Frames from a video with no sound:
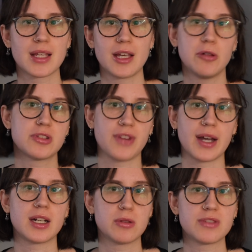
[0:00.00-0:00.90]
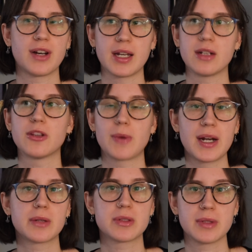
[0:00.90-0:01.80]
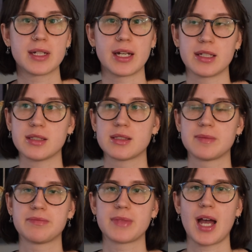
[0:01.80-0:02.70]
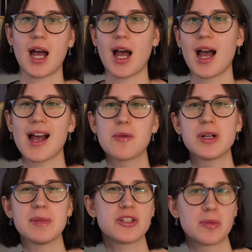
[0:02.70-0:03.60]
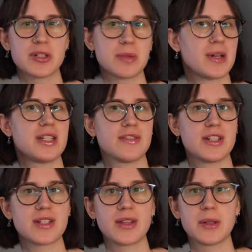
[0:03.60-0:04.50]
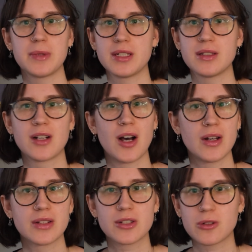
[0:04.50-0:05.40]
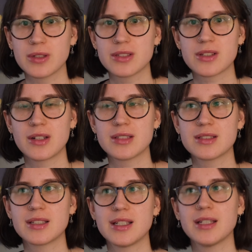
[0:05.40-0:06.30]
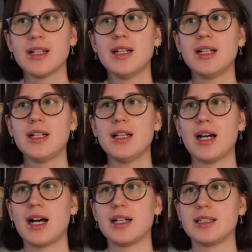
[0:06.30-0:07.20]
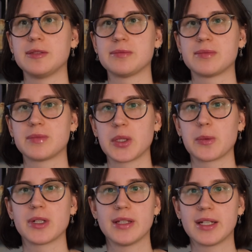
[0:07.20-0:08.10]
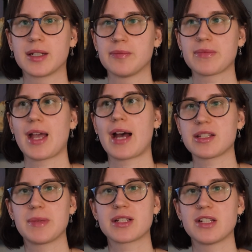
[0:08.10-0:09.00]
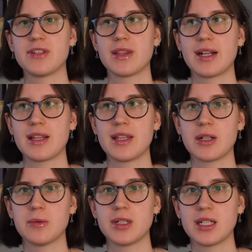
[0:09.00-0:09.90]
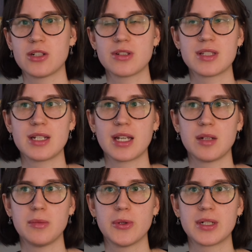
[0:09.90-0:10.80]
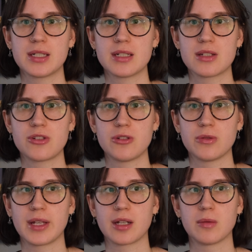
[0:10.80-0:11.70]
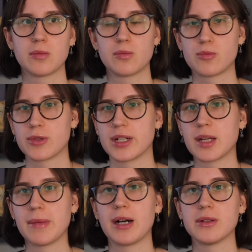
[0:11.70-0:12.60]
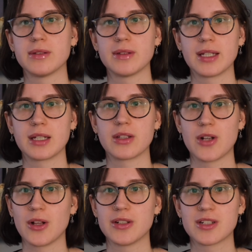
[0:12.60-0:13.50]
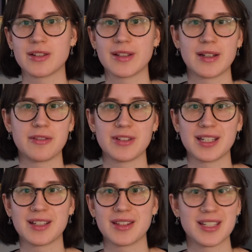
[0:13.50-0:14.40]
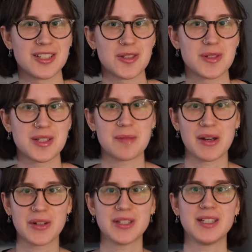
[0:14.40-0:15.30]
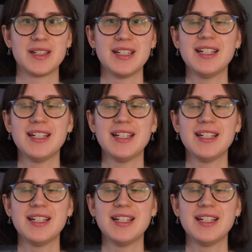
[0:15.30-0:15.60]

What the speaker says: it was fine. It was fine. The writing was really nice. I wouldn't be super surprised if I saw that one on the shortlist, honestly. There were like aspects of it that I think were interesting and important to like bring about like the knowledge of like the issues in motherhood.